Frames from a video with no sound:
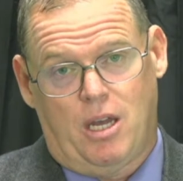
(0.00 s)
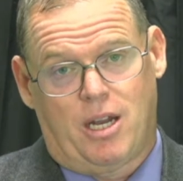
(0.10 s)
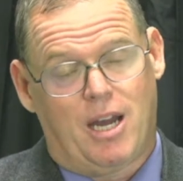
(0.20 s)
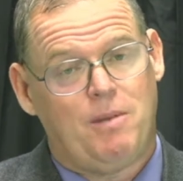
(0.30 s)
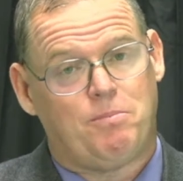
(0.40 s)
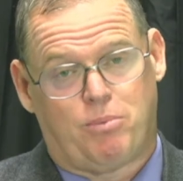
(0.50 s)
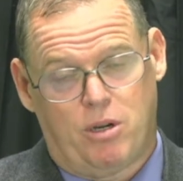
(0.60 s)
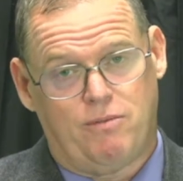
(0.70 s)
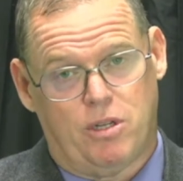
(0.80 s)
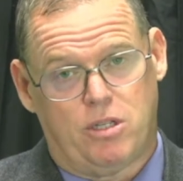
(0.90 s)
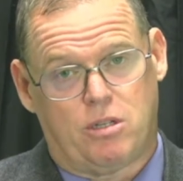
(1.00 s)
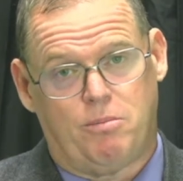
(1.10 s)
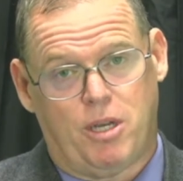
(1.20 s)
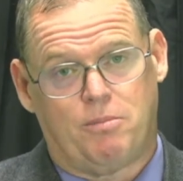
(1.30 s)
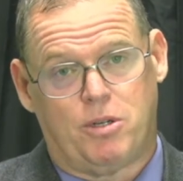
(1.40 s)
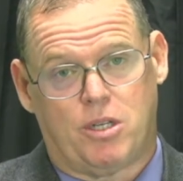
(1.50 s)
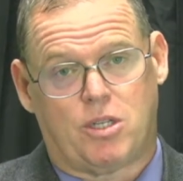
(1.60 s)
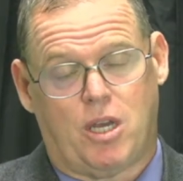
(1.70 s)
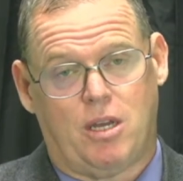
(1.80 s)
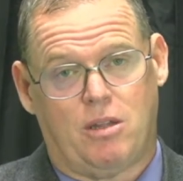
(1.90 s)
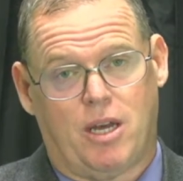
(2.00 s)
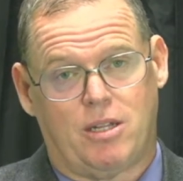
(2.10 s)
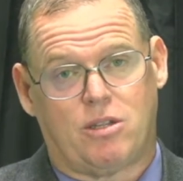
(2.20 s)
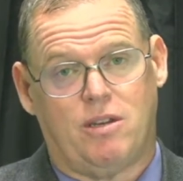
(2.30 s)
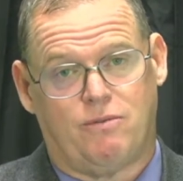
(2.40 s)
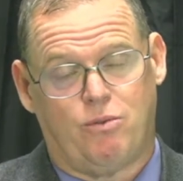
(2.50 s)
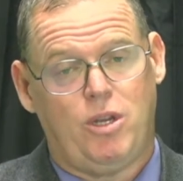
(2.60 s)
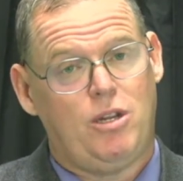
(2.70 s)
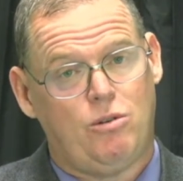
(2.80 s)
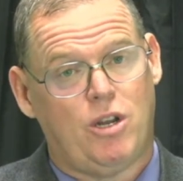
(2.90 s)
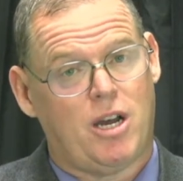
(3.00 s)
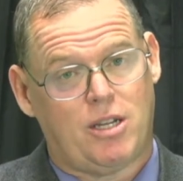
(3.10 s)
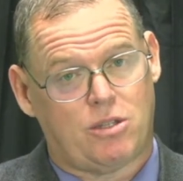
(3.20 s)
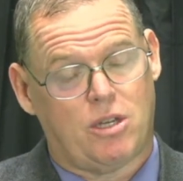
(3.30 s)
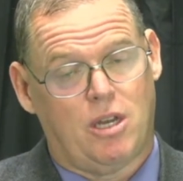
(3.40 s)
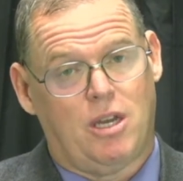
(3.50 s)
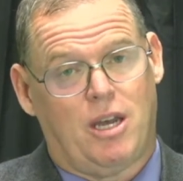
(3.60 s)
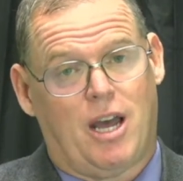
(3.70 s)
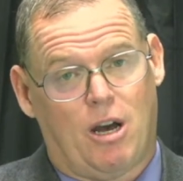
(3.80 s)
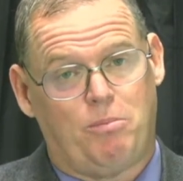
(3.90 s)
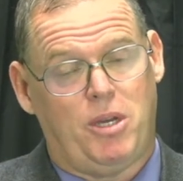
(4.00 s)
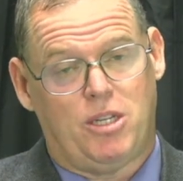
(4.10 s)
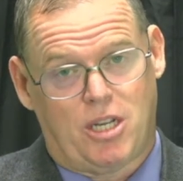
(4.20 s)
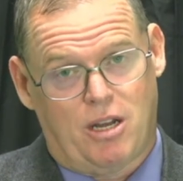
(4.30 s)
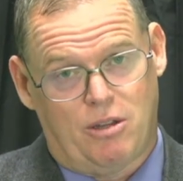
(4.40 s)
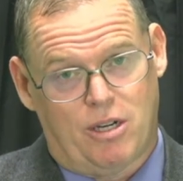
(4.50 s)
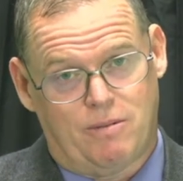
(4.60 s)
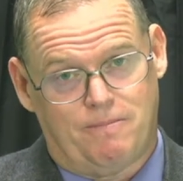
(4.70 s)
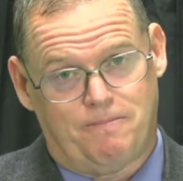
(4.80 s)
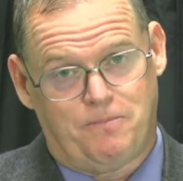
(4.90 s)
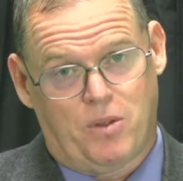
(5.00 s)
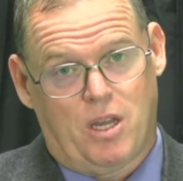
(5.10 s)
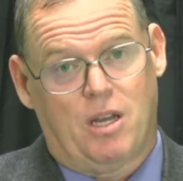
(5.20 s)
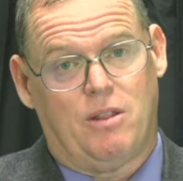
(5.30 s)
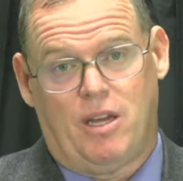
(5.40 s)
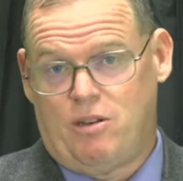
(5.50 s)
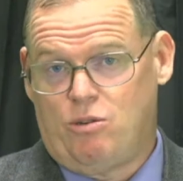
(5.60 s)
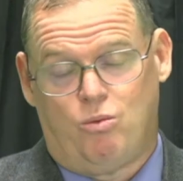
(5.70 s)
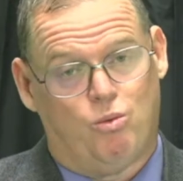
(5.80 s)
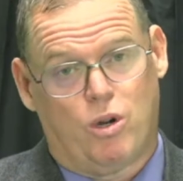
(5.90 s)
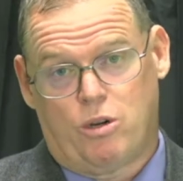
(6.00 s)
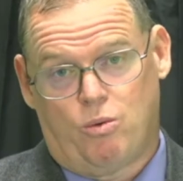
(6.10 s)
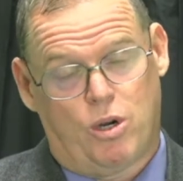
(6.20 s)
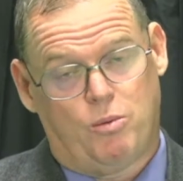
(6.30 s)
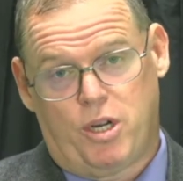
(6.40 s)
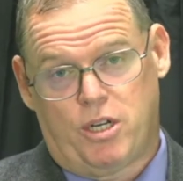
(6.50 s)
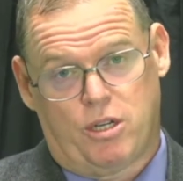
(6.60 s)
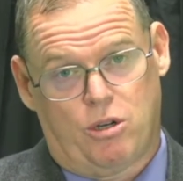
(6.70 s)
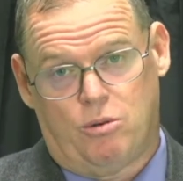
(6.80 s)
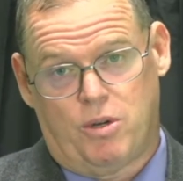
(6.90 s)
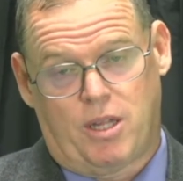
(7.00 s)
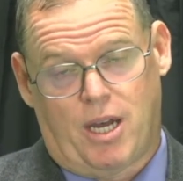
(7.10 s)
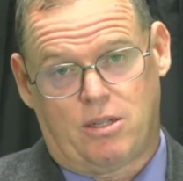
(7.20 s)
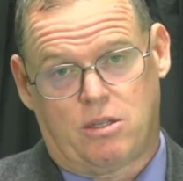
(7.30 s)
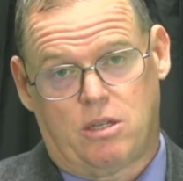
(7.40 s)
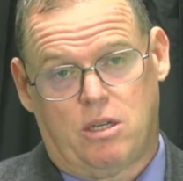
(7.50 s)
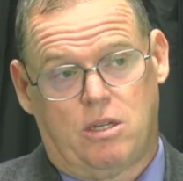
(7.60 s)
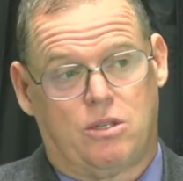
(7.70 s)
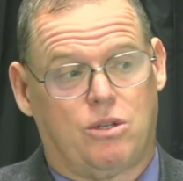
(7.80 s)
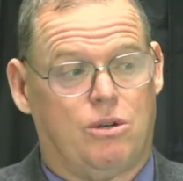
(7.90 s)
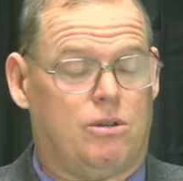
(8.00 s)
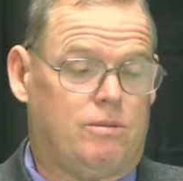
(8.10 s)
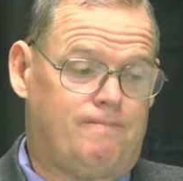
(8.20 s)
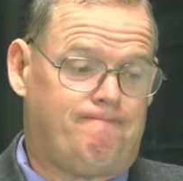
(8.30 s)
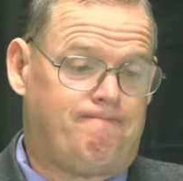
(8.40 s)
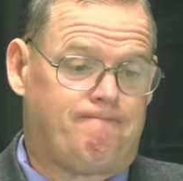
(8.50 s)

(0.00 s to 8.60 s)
And I'm privileged to be able to say that if we do not help each other, then where are we going to go with that? So